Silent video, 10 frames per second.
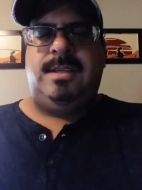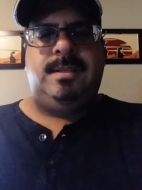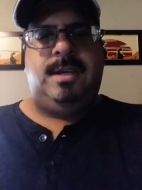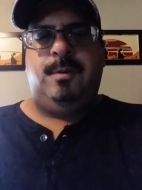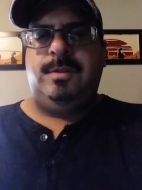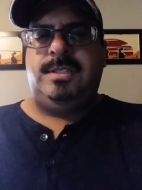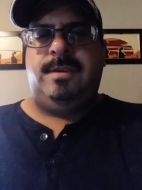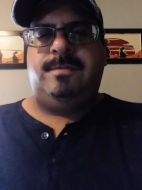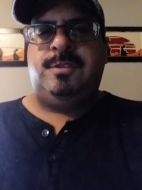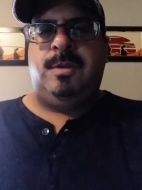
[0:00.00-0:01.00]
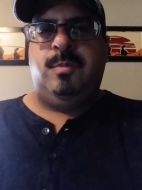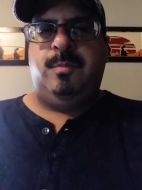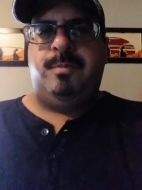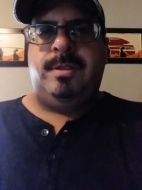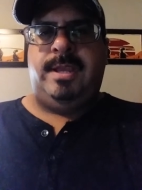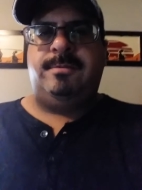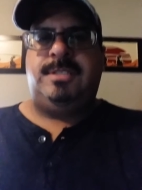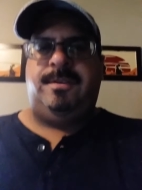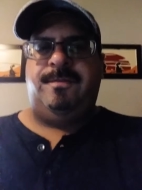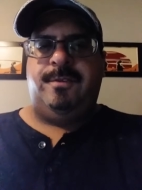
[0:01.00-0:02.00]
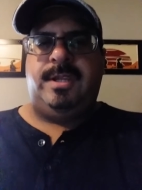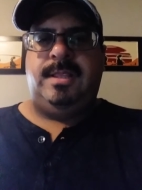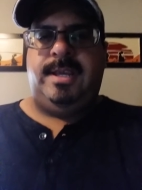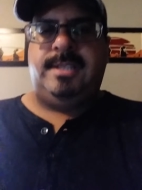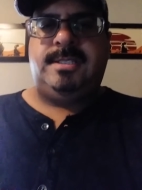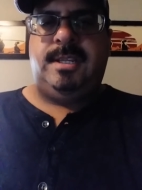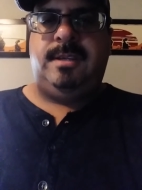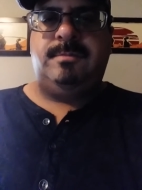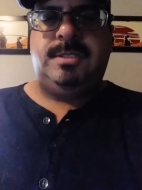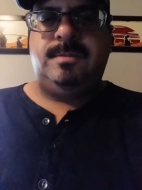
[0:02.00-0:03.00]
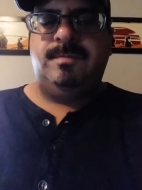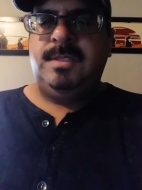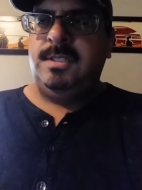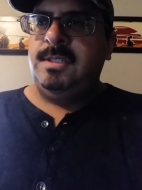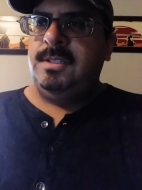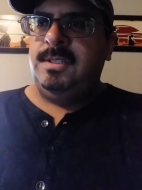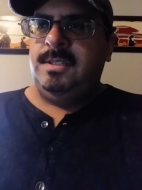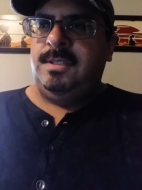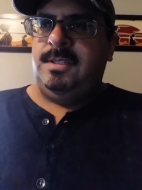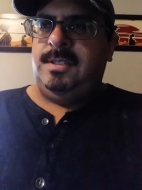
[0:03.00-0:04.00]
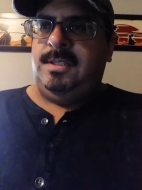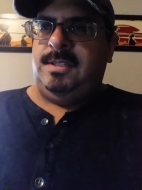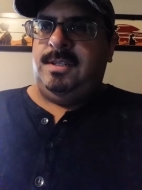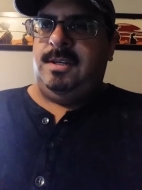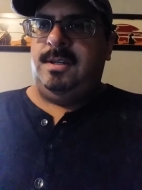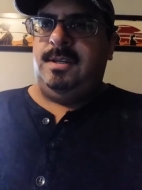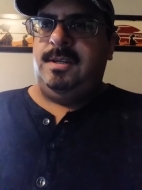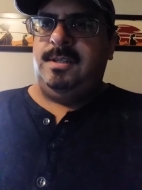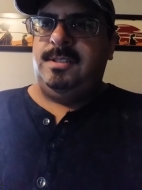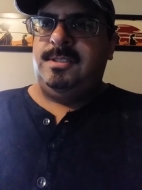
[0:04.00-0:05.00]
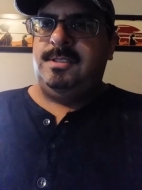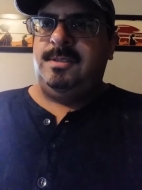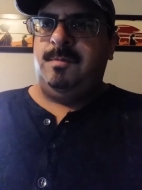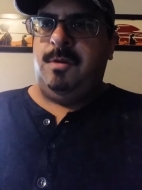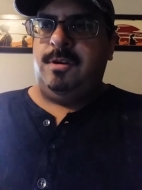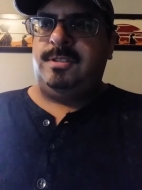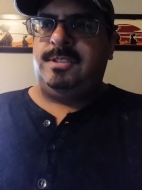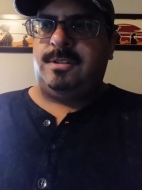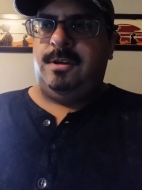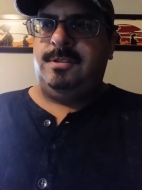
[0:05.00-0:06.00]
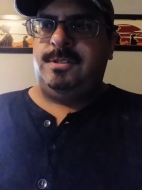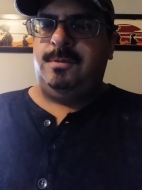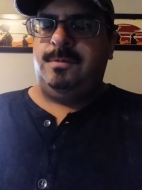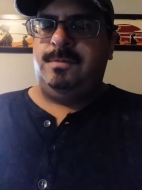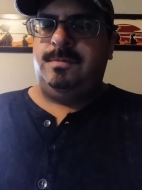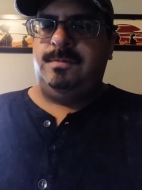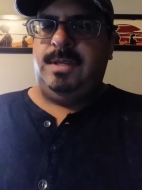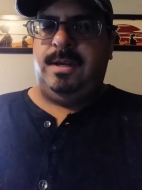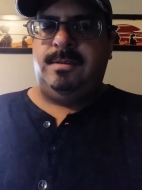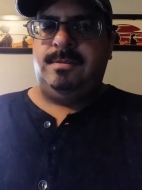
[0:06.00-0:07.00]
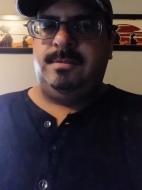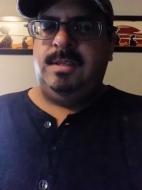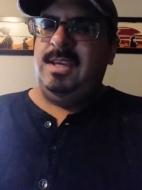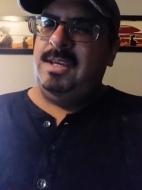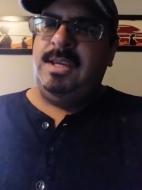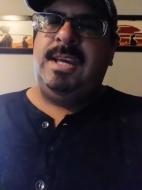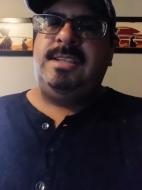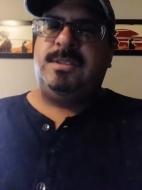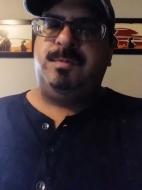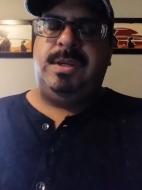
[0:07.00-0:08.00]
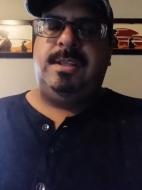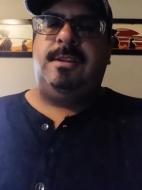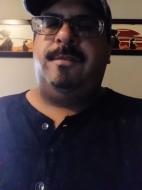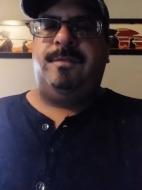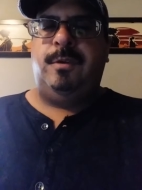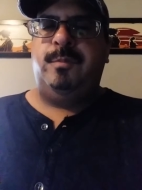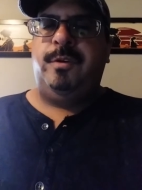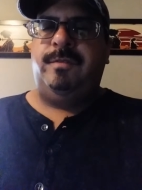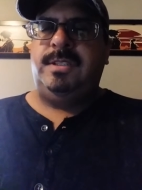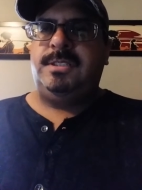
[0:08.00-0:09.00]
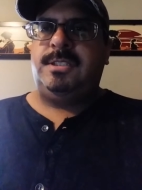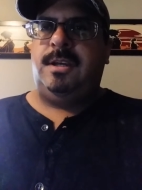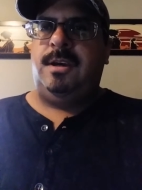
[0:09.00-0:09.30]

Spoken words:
I always have trouble pronouncing freaking last names. Uh, Mark Discasso, yeah, he's been in a few movies.